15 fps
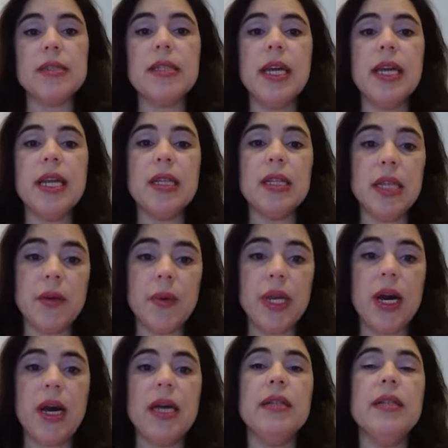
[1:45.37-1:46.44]
like liquid
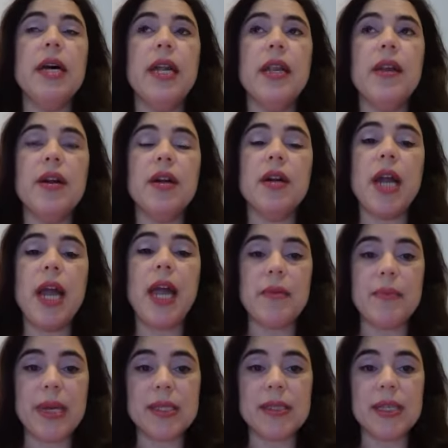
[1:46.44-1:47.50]
eyeliner
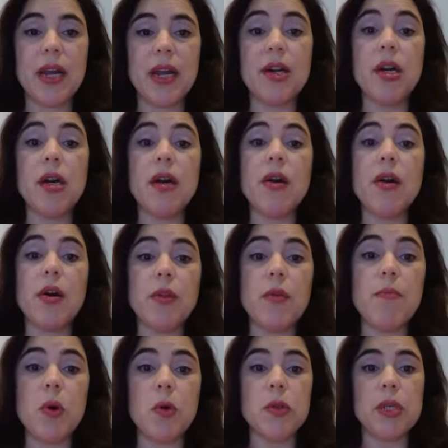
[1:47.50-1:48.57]
and mascara are the
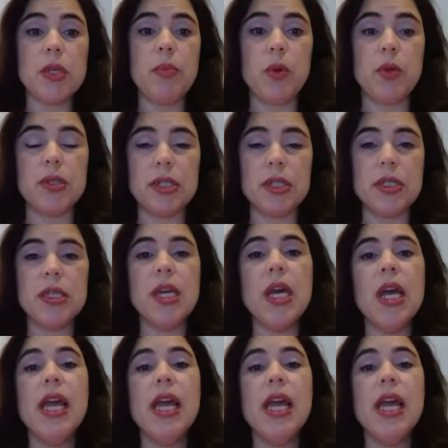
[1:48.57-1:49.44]
most important,